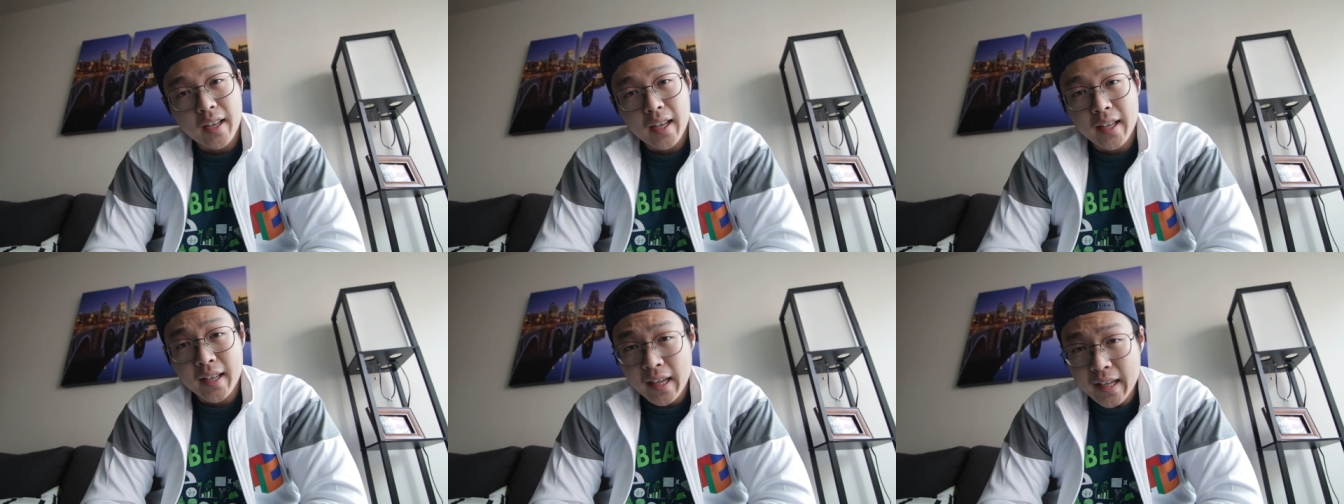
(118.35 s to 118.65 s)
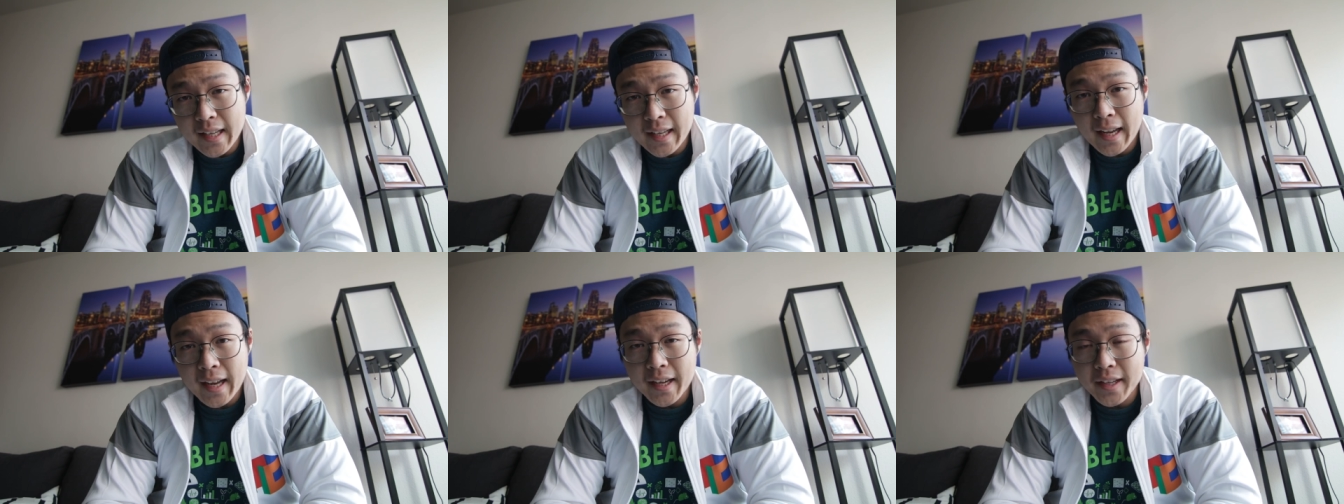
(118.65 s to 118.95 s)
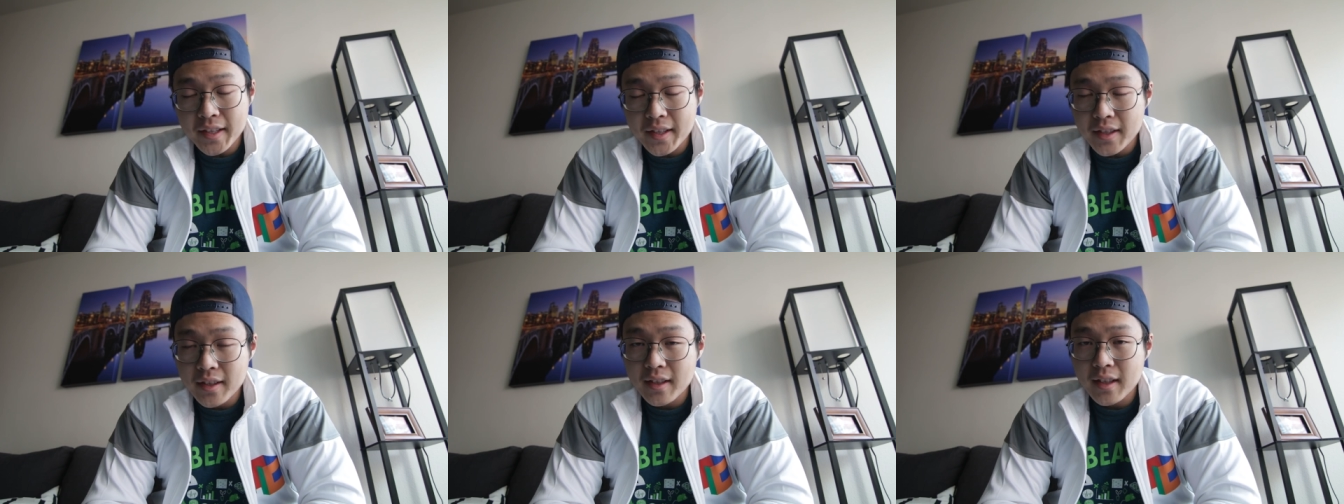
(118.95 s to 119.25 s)
In any
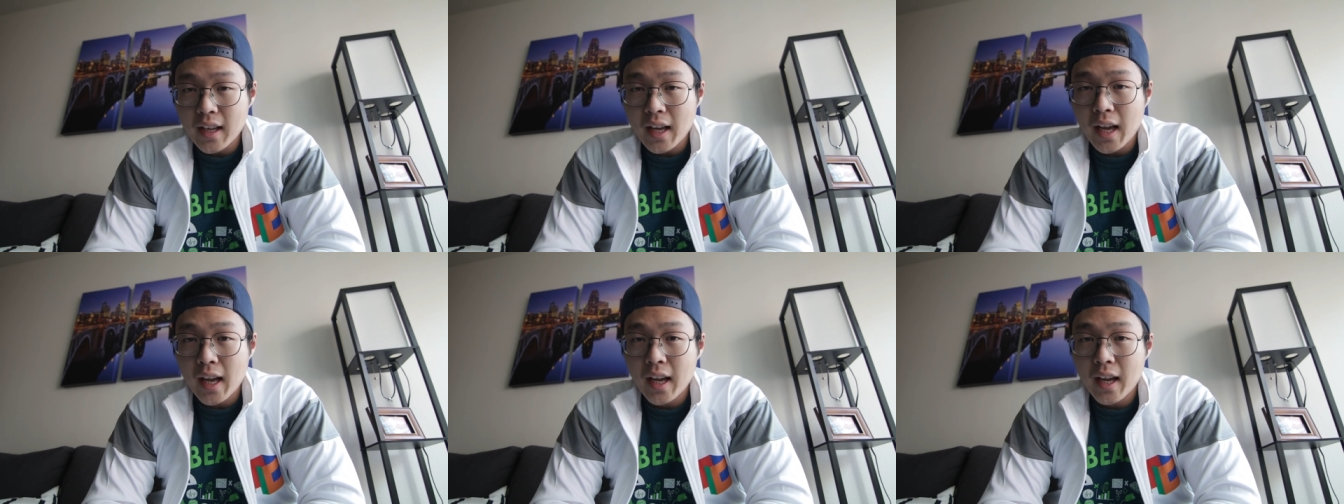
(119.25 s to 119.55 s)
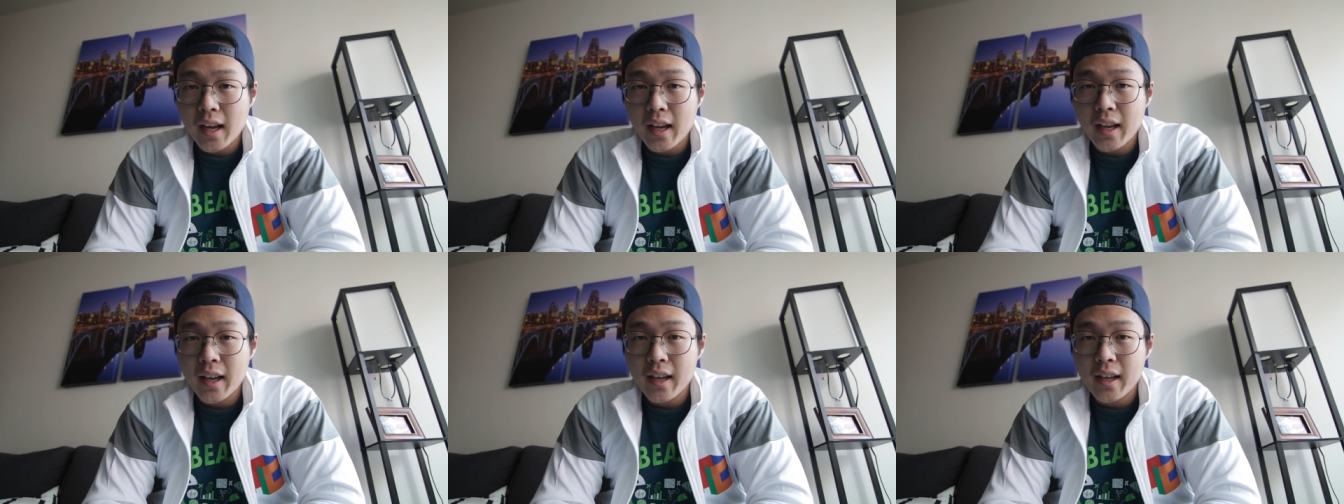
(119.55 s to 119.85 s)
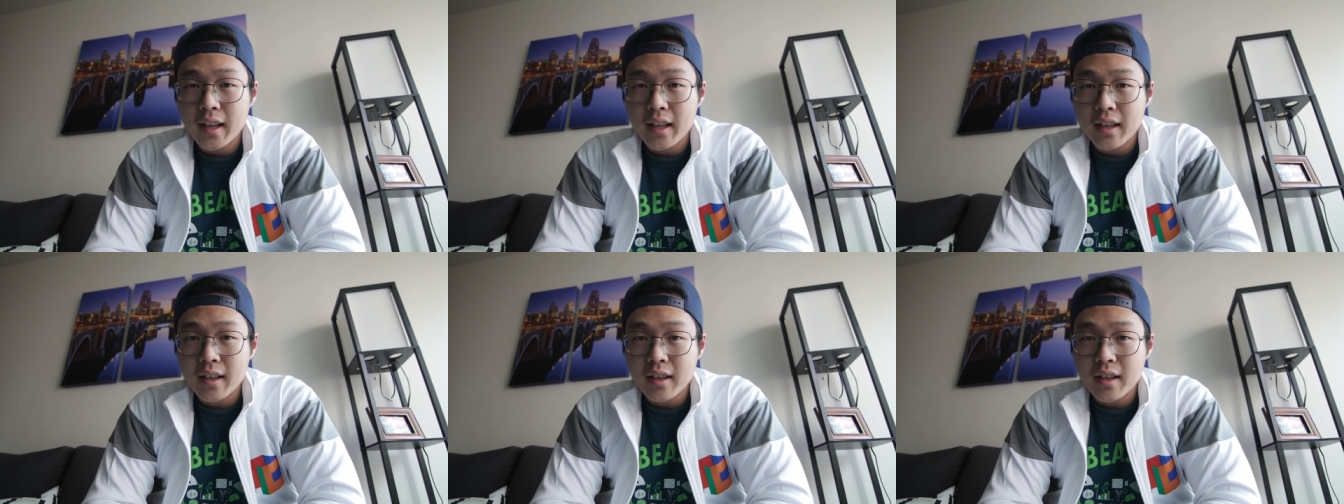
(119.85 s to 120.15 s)
case,
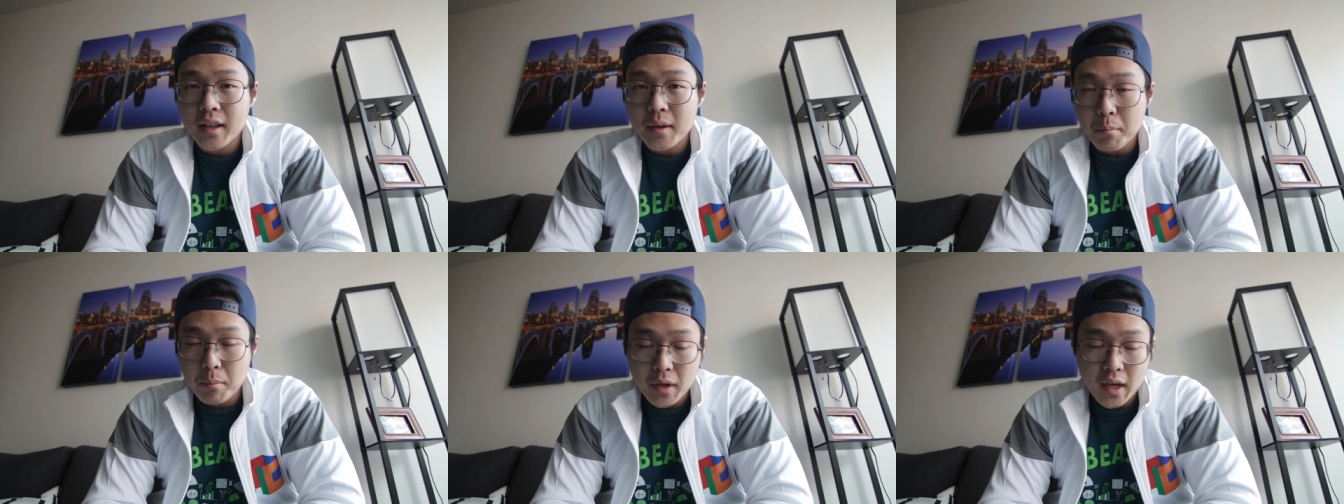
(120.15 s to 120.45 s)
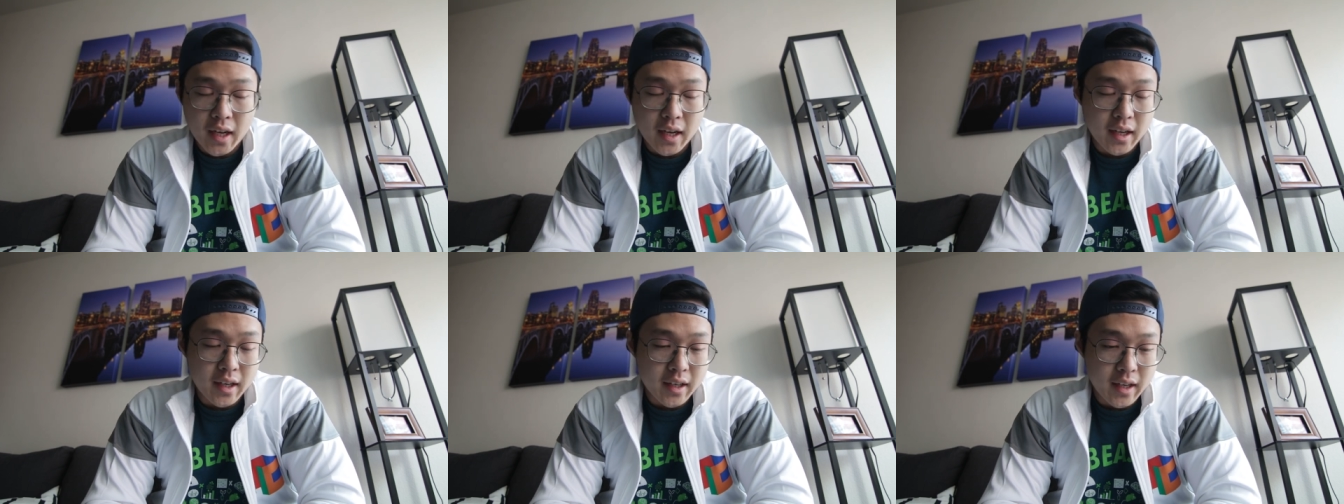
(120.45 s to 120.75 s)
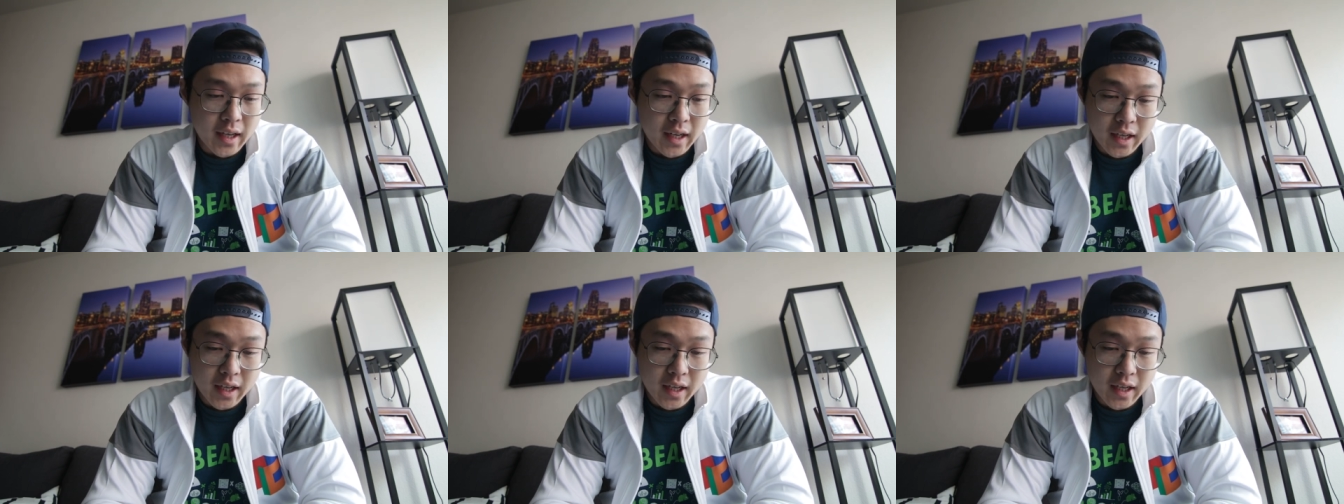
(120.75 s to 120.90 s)
I made